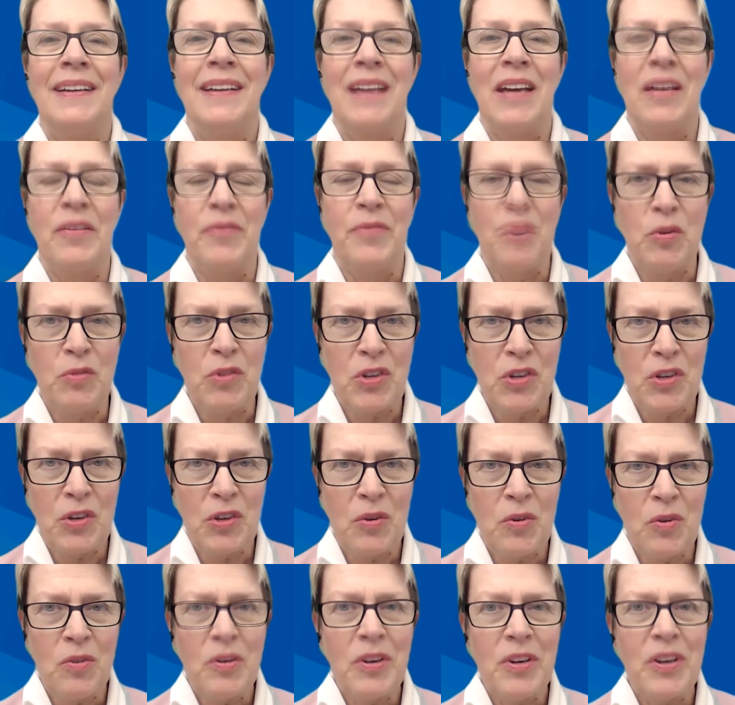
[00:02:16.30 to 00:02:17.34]
If you
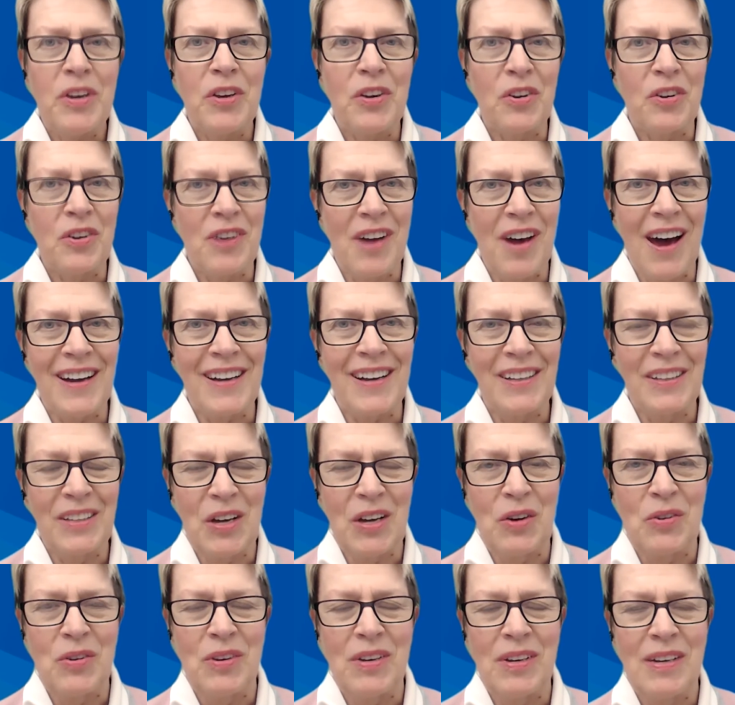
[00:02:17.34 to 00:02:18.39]
do, you're not
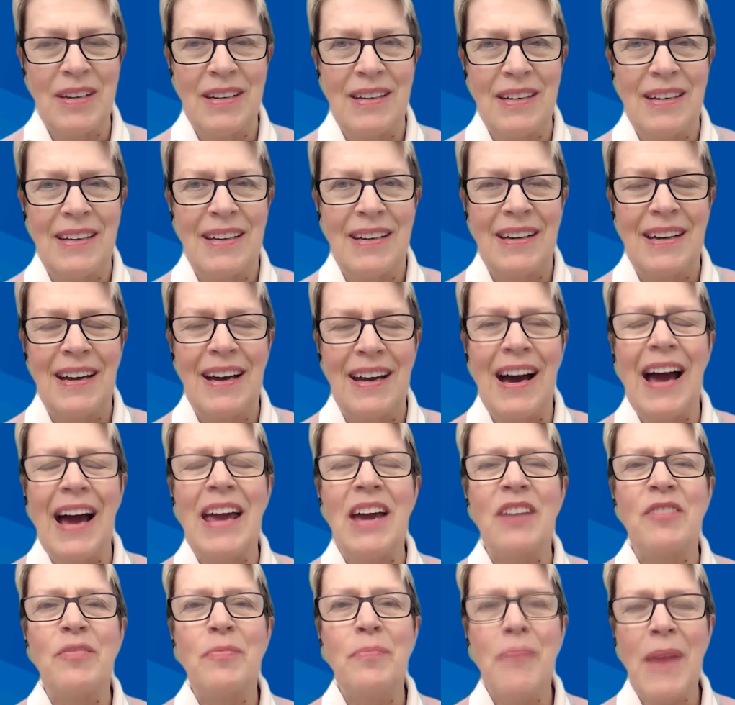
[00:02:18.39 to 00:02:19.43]
alone. I
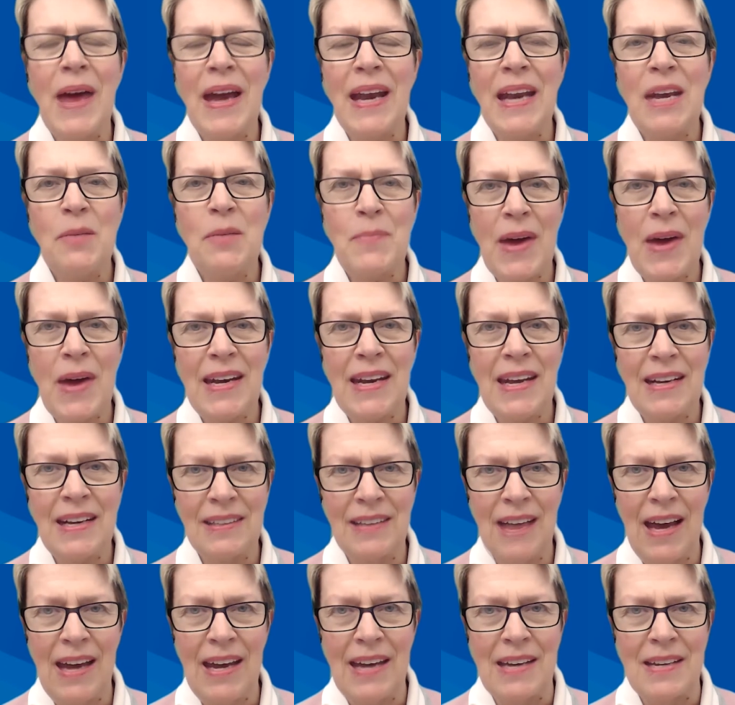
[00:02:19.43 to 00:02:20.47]
have many, many
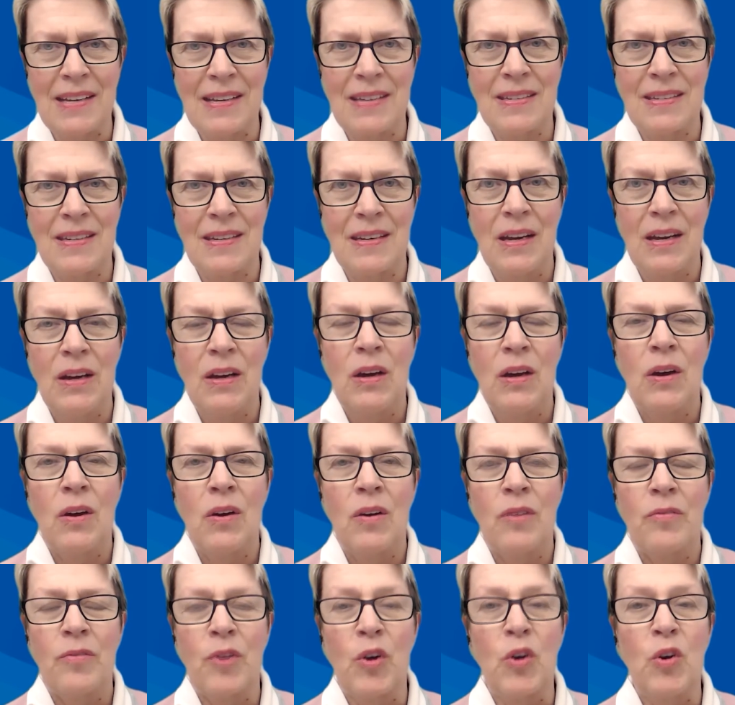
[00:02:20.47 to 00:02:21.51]
clients
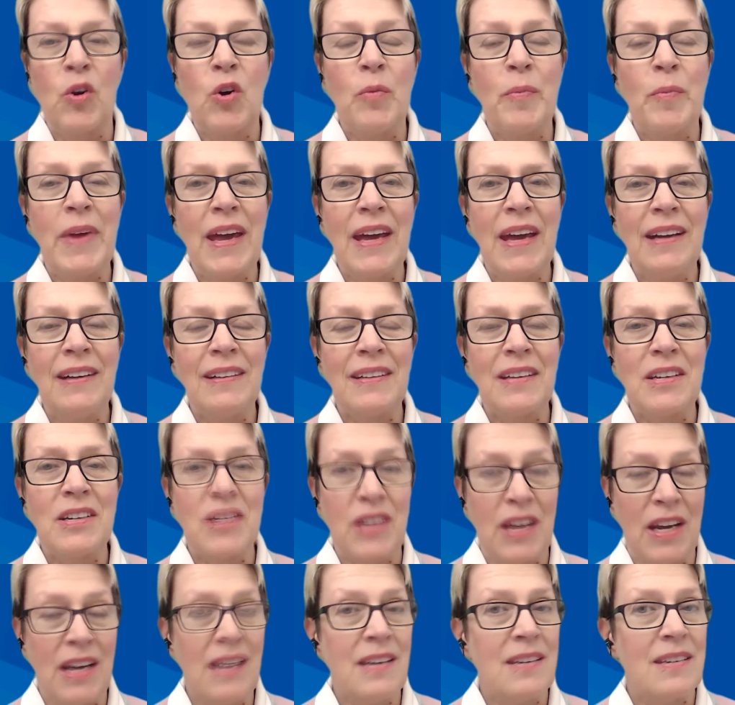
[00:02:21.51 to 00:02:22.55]
for whom
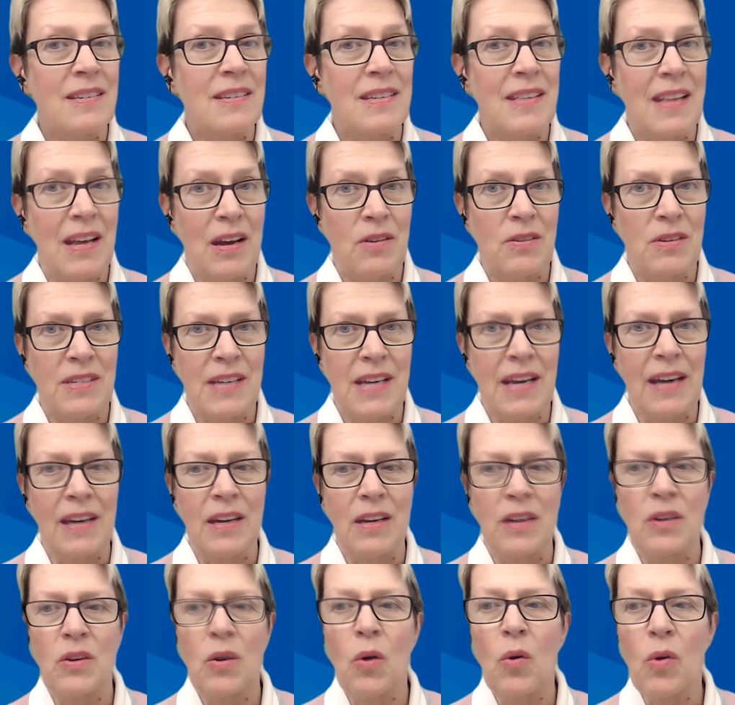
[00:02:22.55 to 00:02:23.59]
English is their
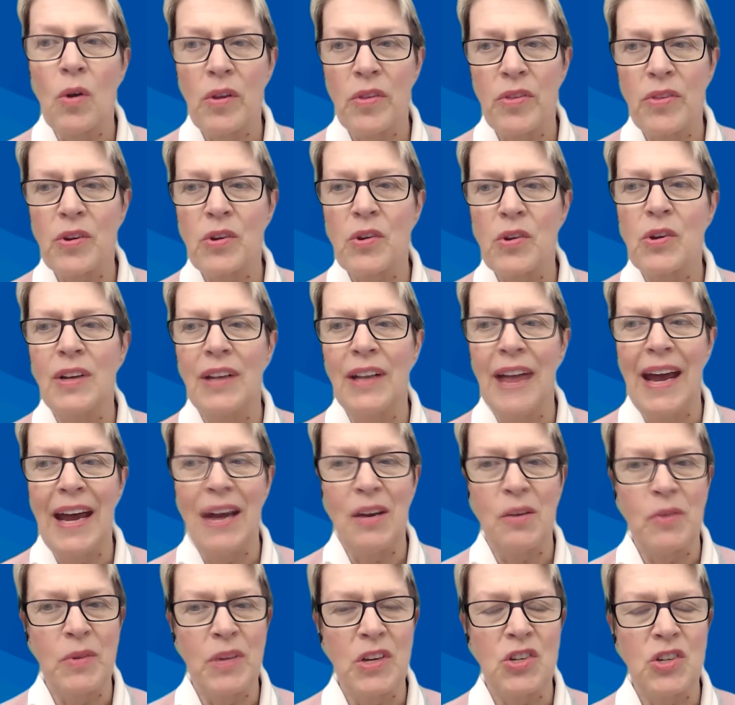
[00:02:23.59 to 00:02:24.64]
second or third
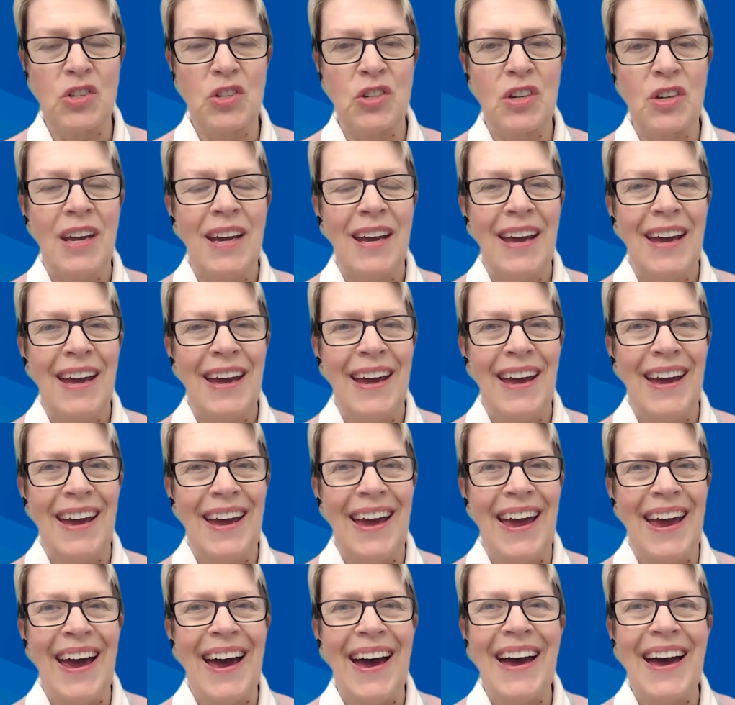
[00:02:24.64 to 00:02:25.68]
language.
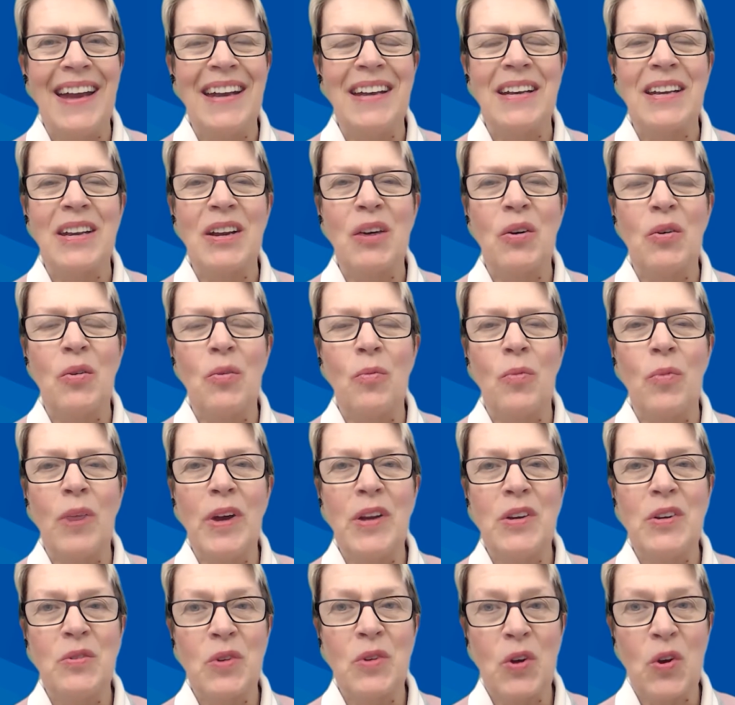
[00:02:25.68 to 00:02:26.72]
And we
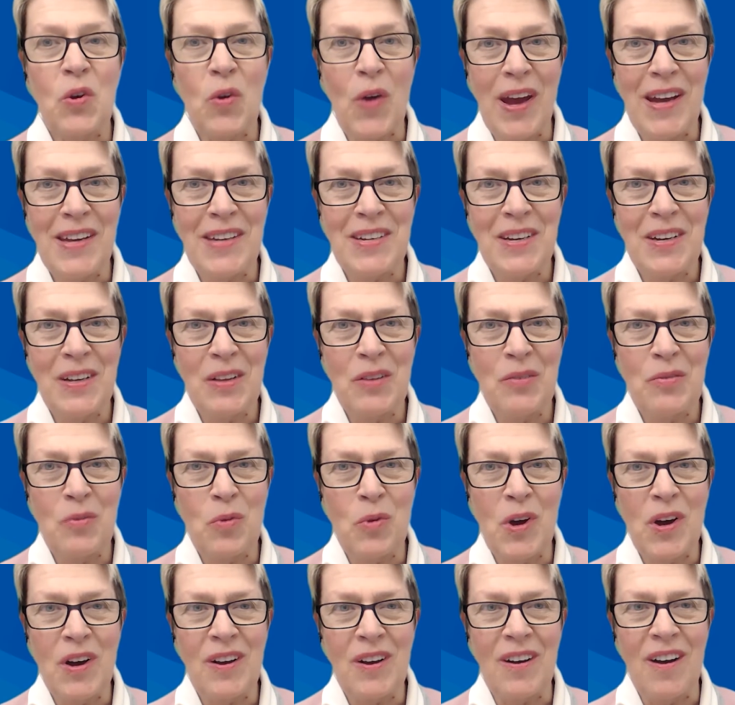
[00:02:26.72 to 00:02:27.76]
do a great deal of
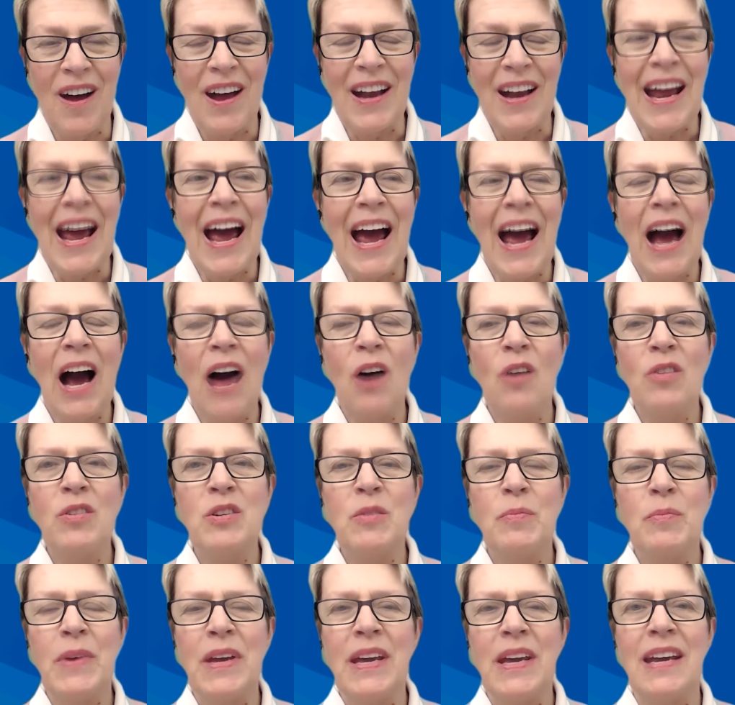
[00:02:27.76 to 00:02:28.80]
work on how
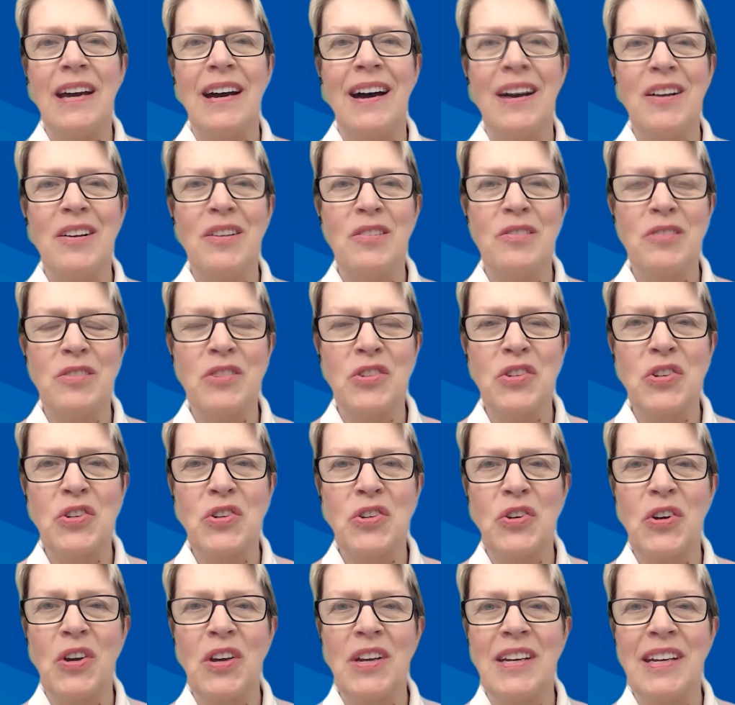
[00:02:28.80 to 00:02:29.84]
to be
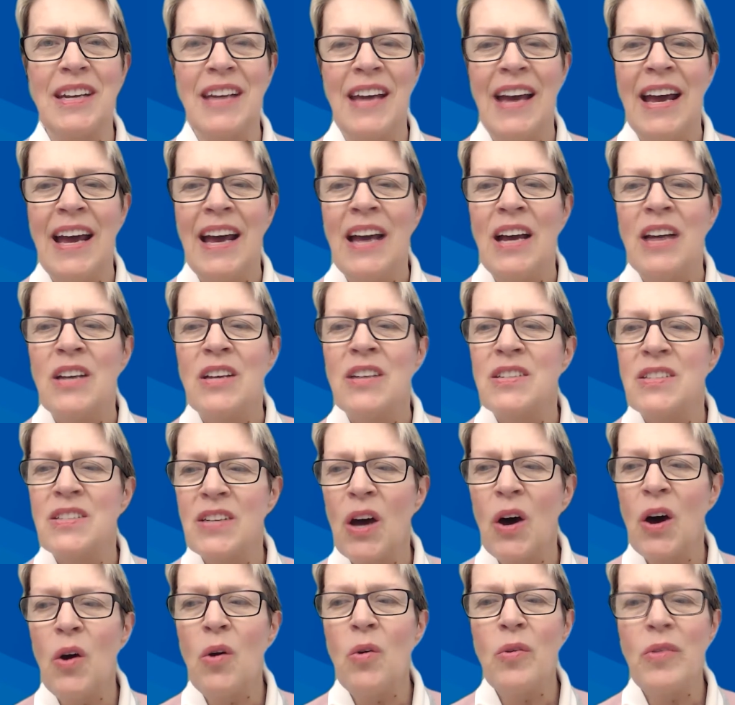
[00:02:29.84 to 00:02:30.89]
understood
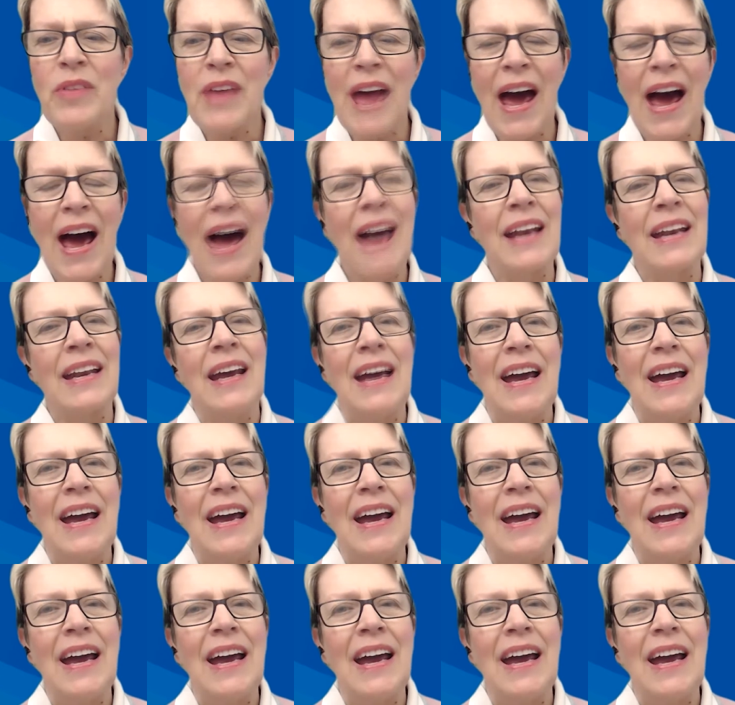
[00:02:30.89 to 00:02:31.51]
so that